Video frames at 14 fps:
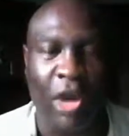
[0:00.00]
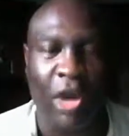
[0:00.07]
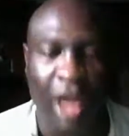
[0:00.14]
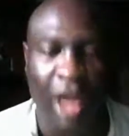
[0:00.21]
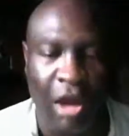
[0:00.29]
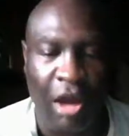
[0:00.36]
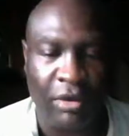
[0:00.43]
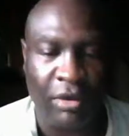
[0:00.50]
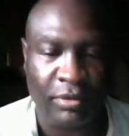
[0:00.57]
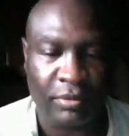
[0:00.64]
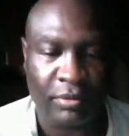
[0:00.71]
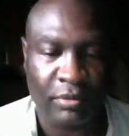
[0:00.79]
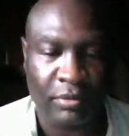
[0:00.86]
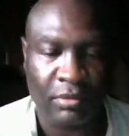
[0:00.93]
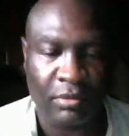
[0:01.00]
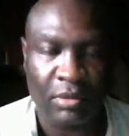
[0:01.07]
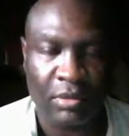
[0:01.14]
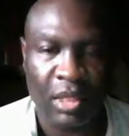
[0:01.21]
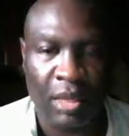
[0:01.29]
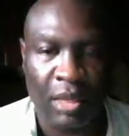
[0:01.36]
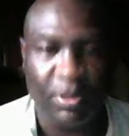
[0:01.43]
on.
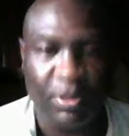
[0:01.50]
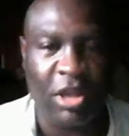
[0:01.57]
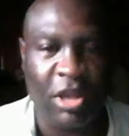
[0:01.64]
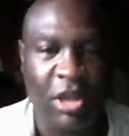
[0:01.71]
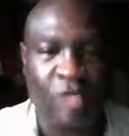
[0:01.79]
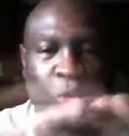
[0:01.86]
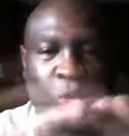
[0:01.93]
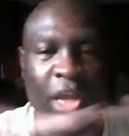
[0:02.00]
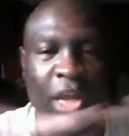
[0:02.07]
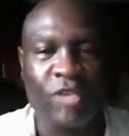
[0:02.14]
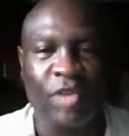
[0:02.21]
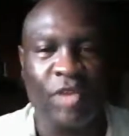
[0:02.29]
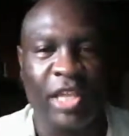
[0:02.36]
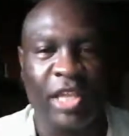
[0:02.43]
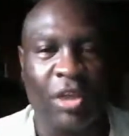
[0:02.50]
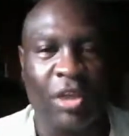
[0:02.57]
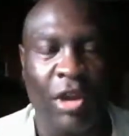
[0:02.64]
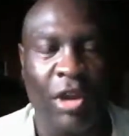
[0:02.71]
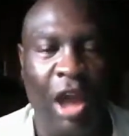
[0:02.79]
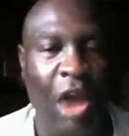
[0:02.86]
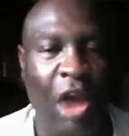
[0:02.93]
Because what is really going
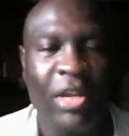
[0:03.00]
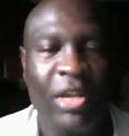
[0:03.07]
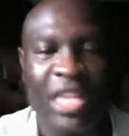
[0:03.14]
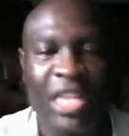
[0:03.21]
on